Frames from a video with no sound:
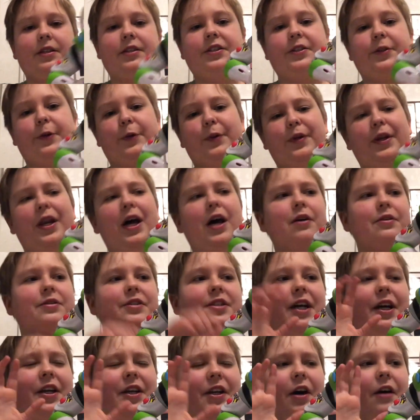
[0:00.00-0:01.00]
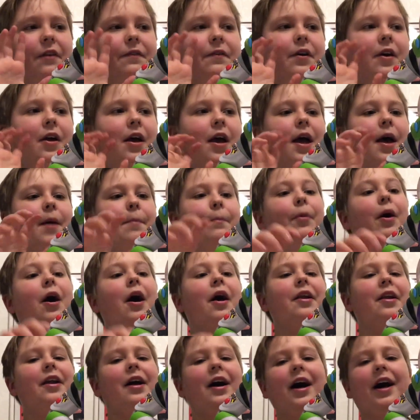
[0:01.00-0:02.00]
So we're now signed off,
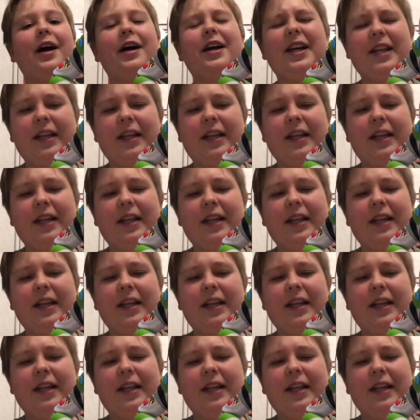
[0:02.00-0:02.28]
but I